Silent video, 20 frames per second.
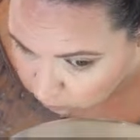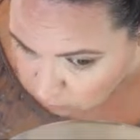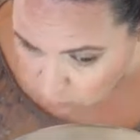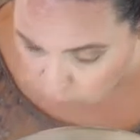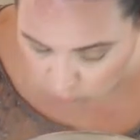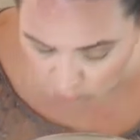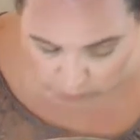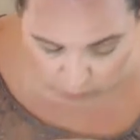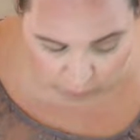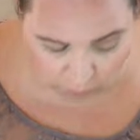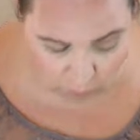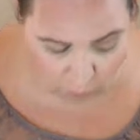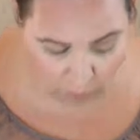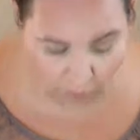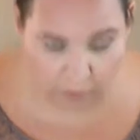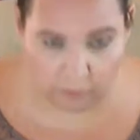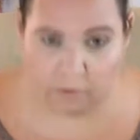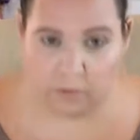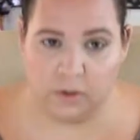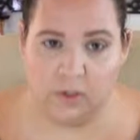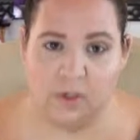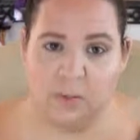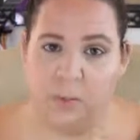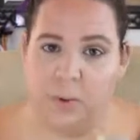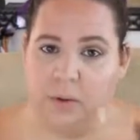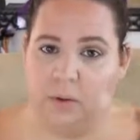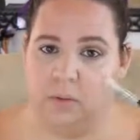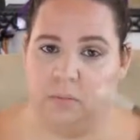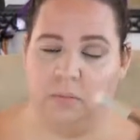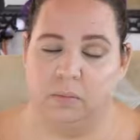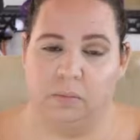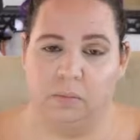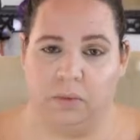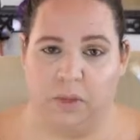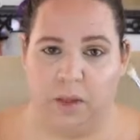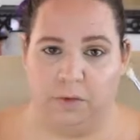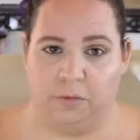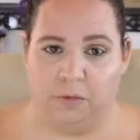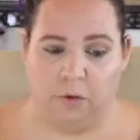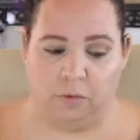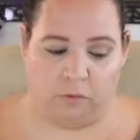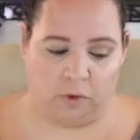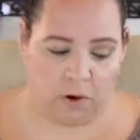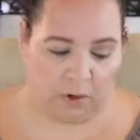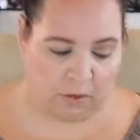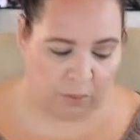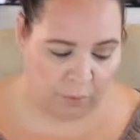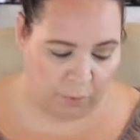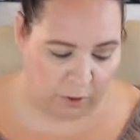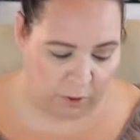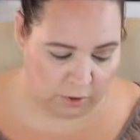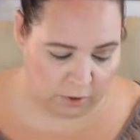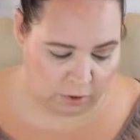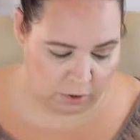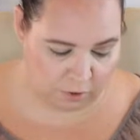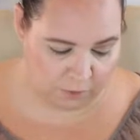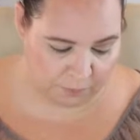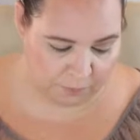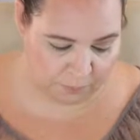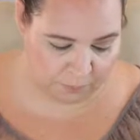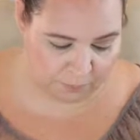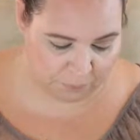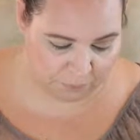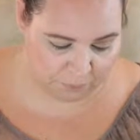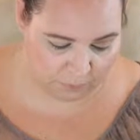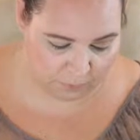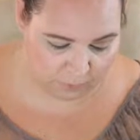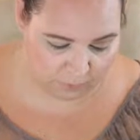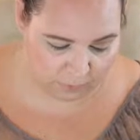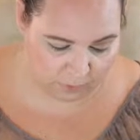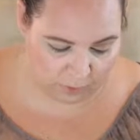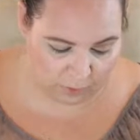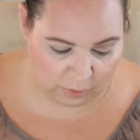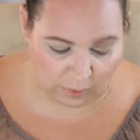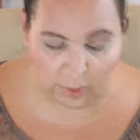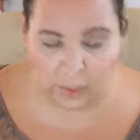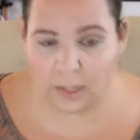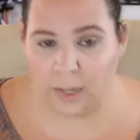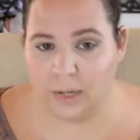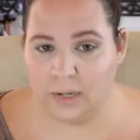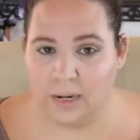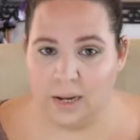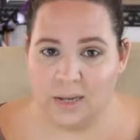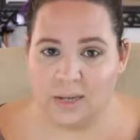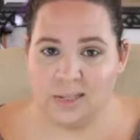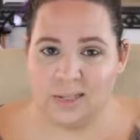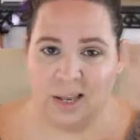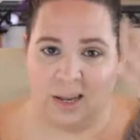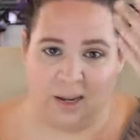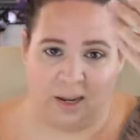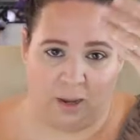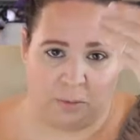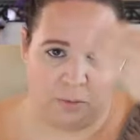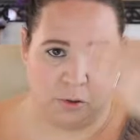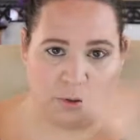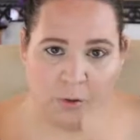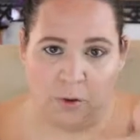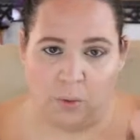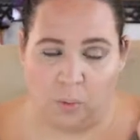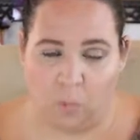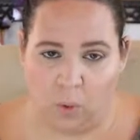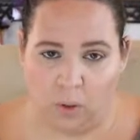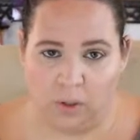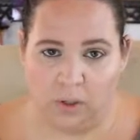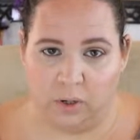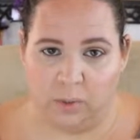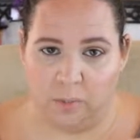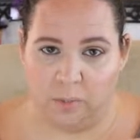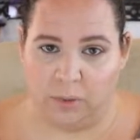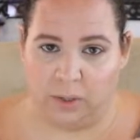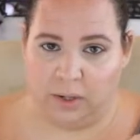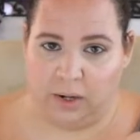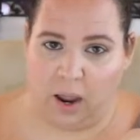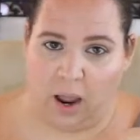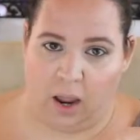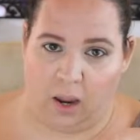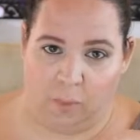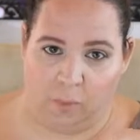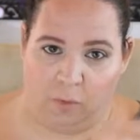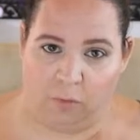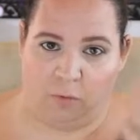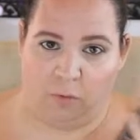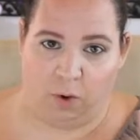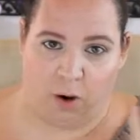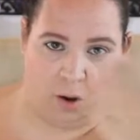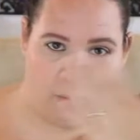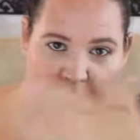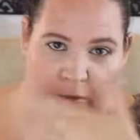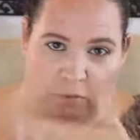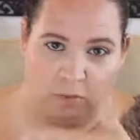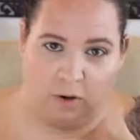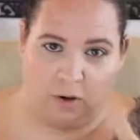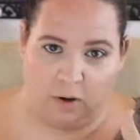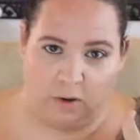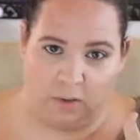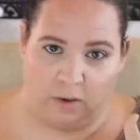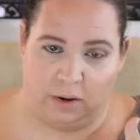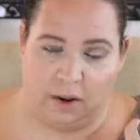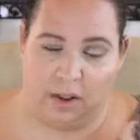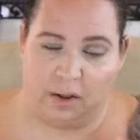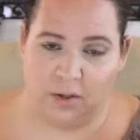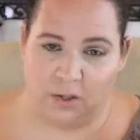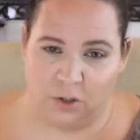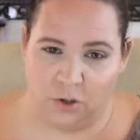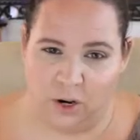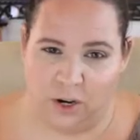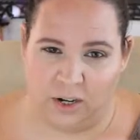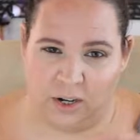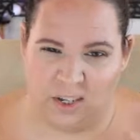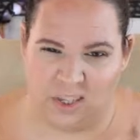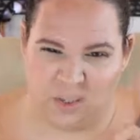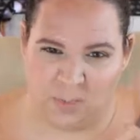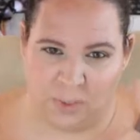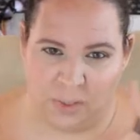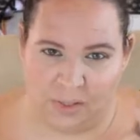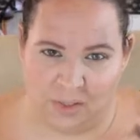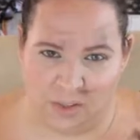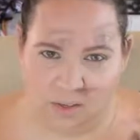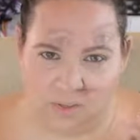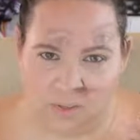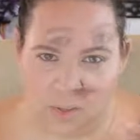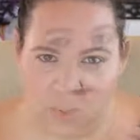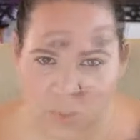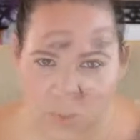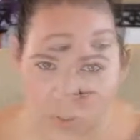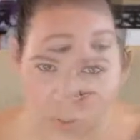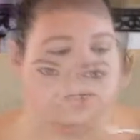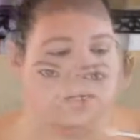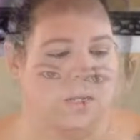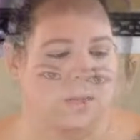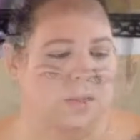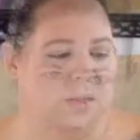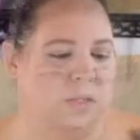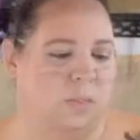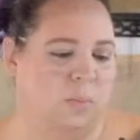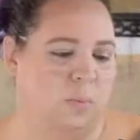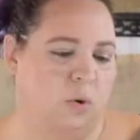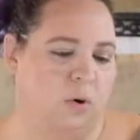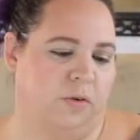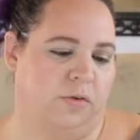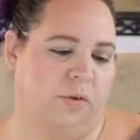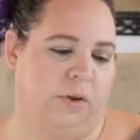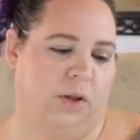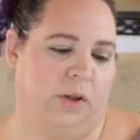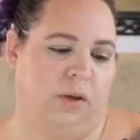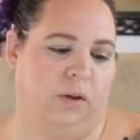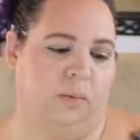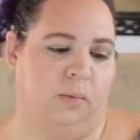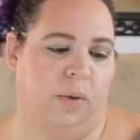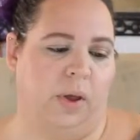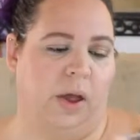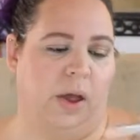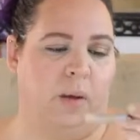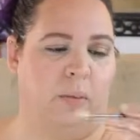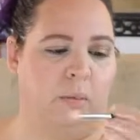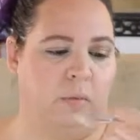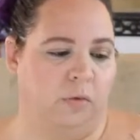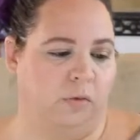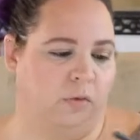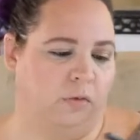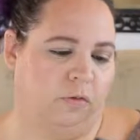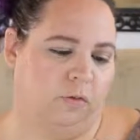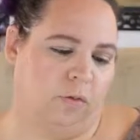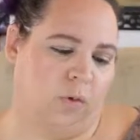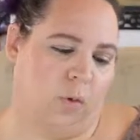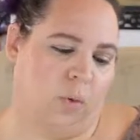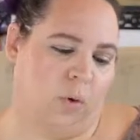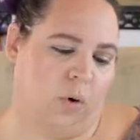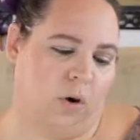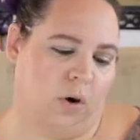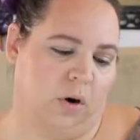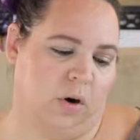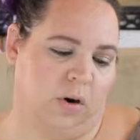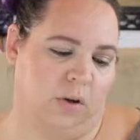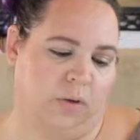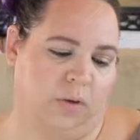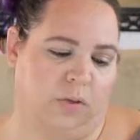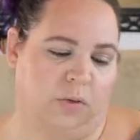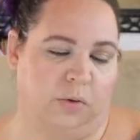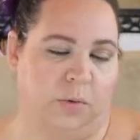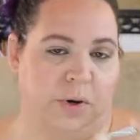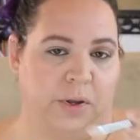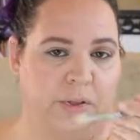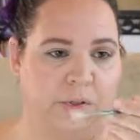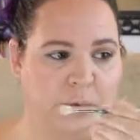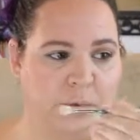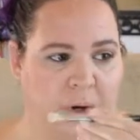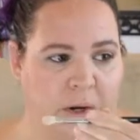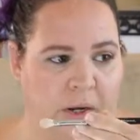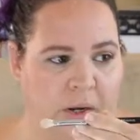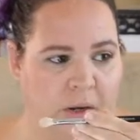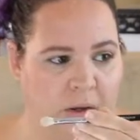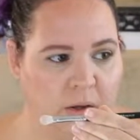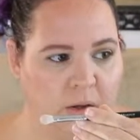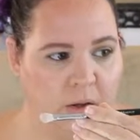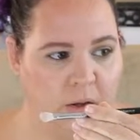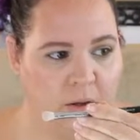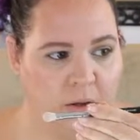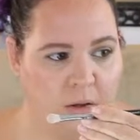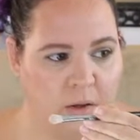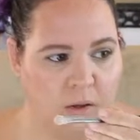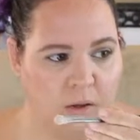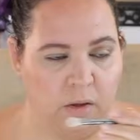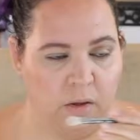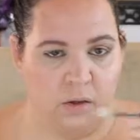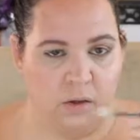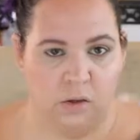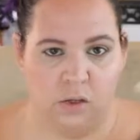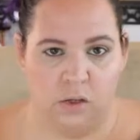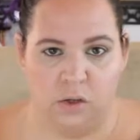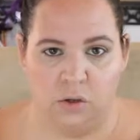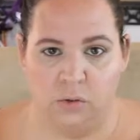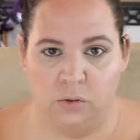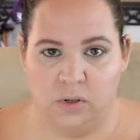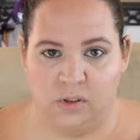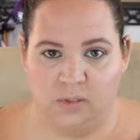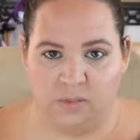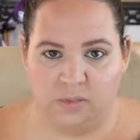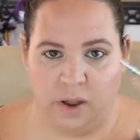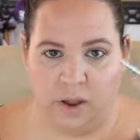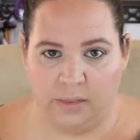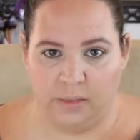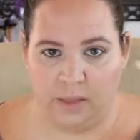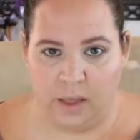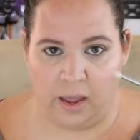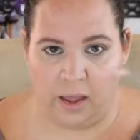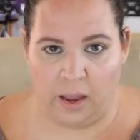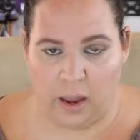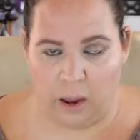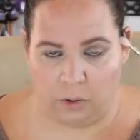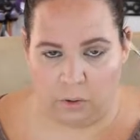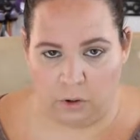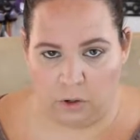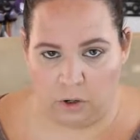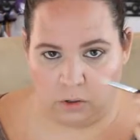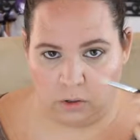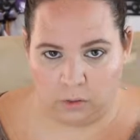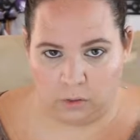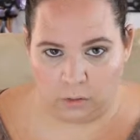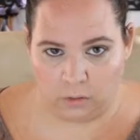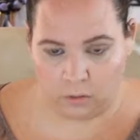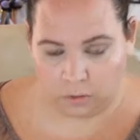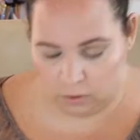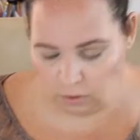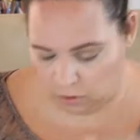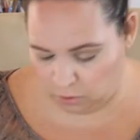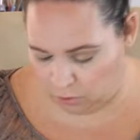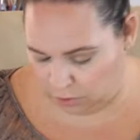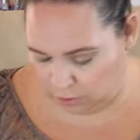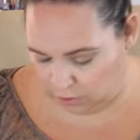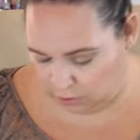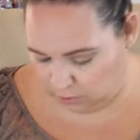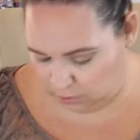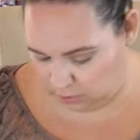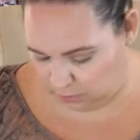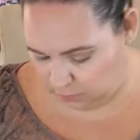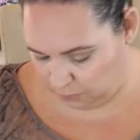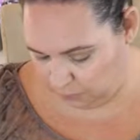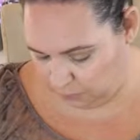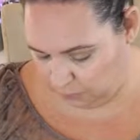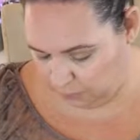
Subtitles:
Just with whatever has been left over on the brush. And yes, I am doing one complete eye before I move on to the next, trying to speed things up. All right, now I'm going to take this Morphe M433 to define that outer crease.